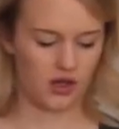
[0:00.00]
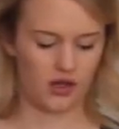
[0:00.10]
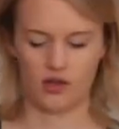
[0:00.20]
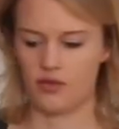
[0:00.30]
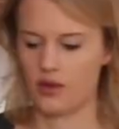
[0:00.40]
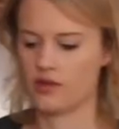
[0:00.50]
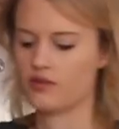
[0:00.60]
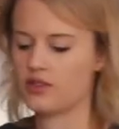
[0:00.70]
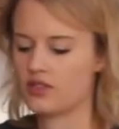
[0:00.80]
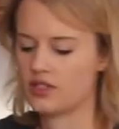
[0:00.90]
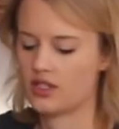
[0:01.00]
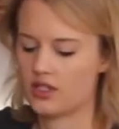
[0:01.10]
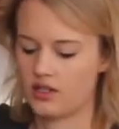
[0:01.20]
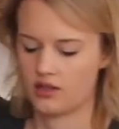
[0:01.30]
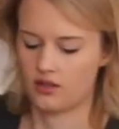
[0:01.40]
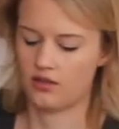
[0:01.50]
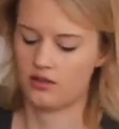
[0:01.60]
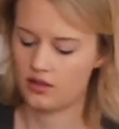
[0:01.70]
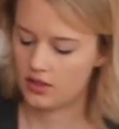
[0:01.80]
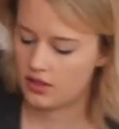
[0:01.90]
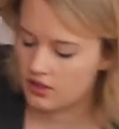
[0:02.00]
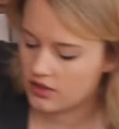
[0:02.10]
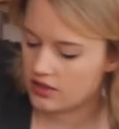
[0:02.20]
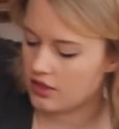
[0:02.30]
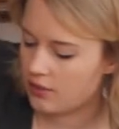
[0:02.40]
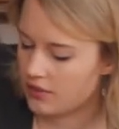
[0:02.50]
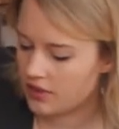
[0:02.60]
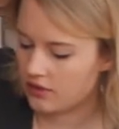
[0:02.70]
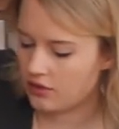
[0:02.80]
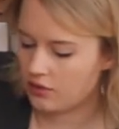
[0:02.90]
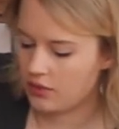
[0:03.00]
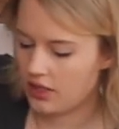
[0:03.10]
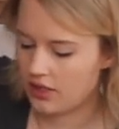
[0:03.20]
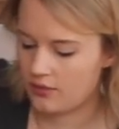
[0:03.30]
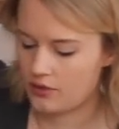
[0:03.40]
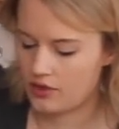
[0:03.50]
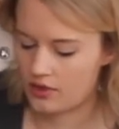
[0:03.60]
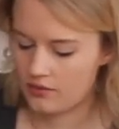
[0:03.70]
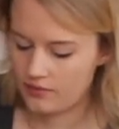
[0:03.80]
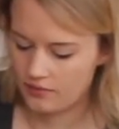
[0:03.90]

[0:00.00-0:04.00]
I'm even just gonna scrape it a little bit more.